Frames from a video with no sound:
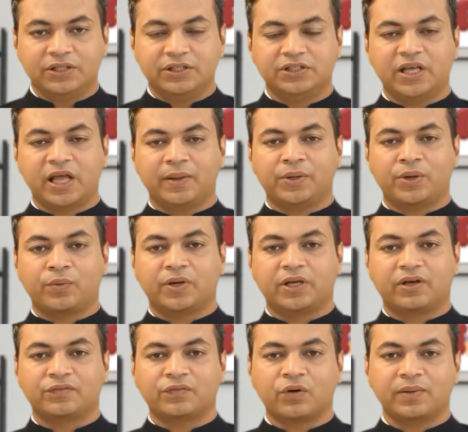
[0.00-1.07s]
To stop
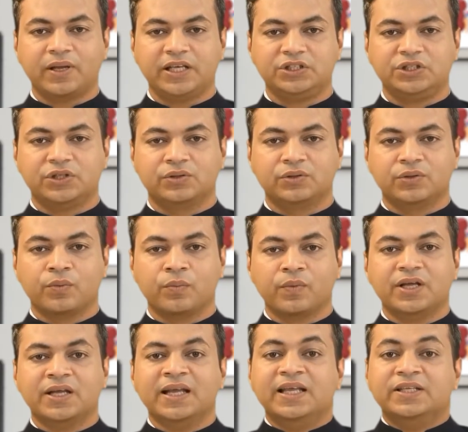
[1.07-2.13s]
urea formation,
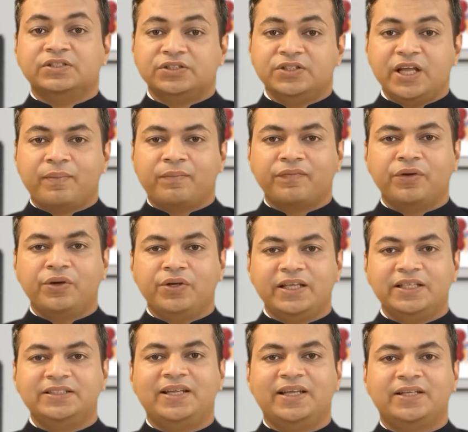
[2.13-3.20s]
we can't stop food
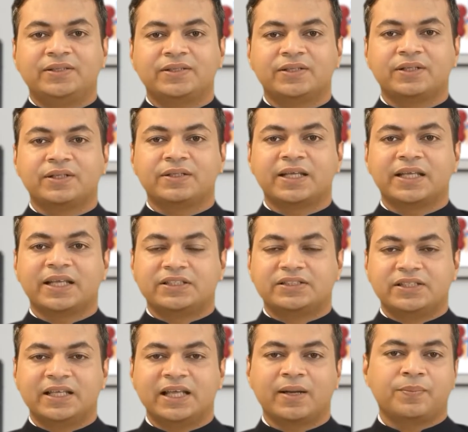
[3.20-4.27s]
intake,
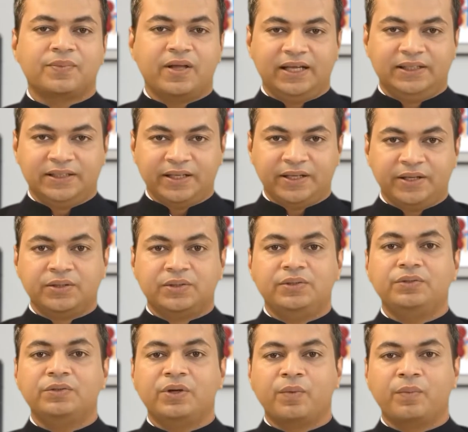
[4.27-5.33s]
because it's impractical,
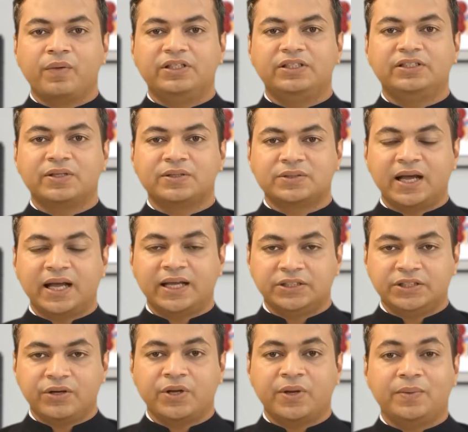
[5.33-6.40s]
but with some
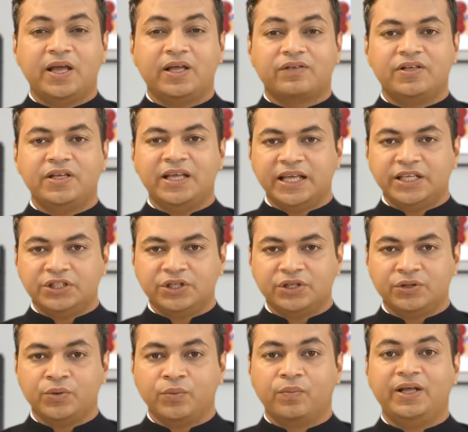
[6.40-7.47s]
dietary
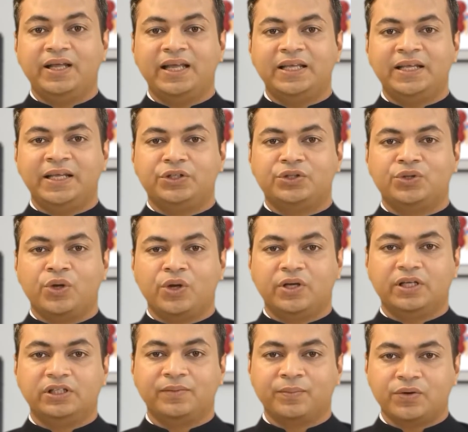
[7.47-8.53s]
modification, we can
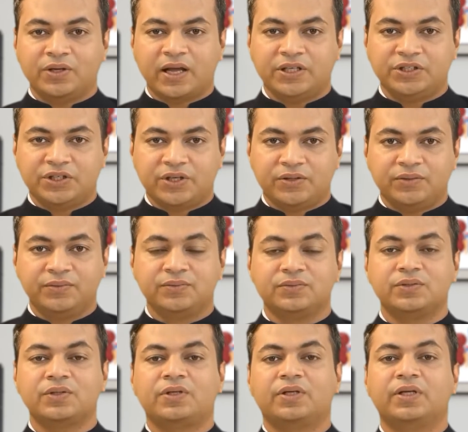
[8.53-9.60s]
control its production.
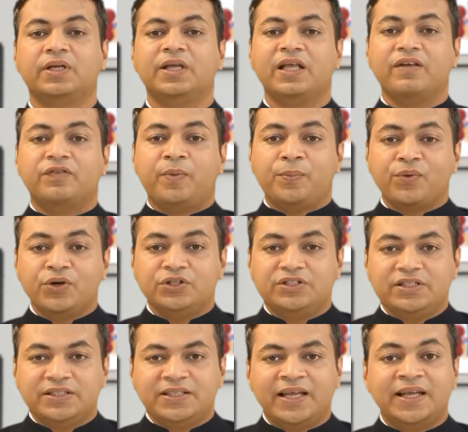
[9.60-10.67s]
If a
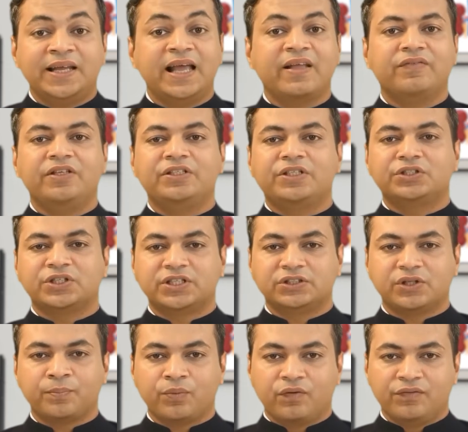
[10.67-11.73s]
person take heavy
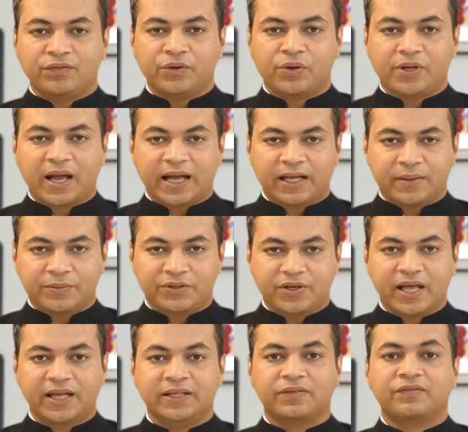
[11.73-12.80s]
digestible food items
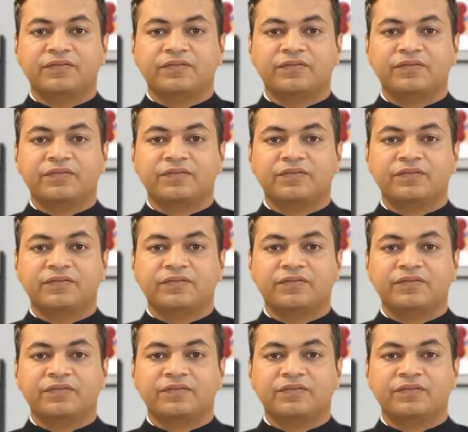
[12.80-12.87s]
like